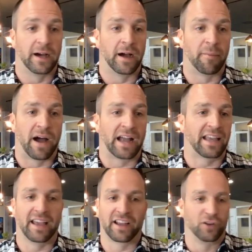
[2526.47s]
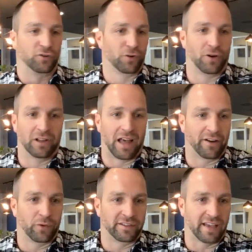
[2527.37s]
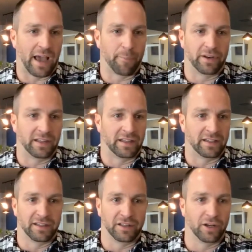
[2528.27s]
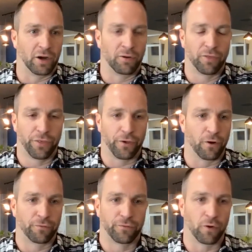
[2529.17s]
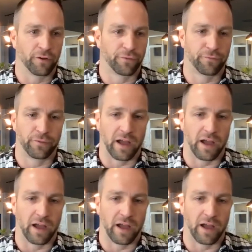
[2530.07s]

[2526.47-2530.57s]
I can't control a lot of what's happening, third, fourth.